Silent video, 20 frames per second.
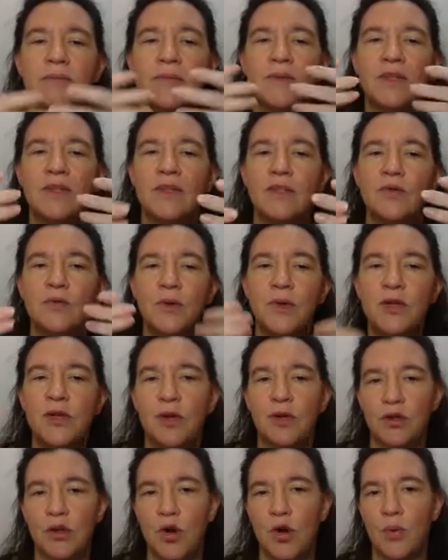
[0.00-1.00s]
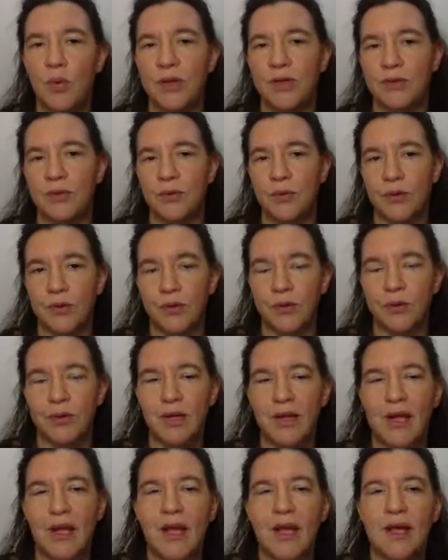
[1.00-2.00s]
this will not always work.
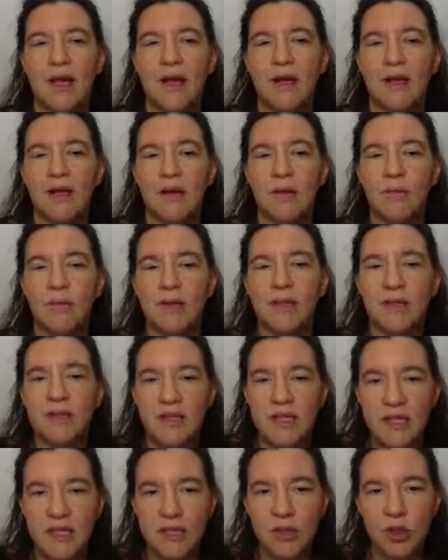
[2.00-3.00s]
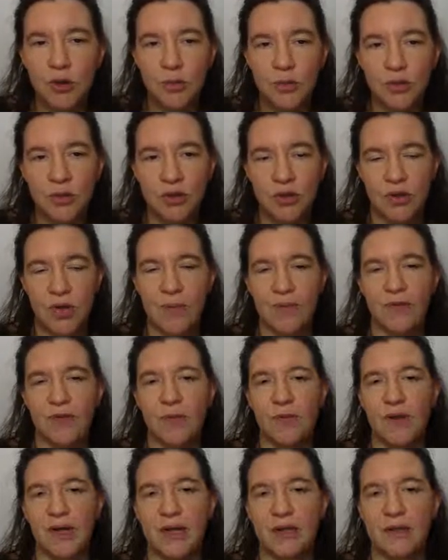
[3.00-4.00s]
But it's easy to bootstrap from
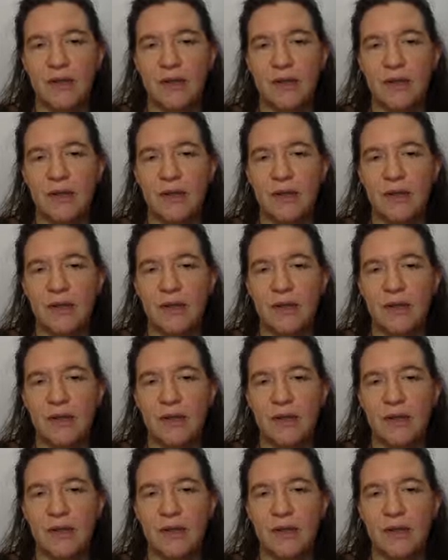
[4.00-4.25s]
that.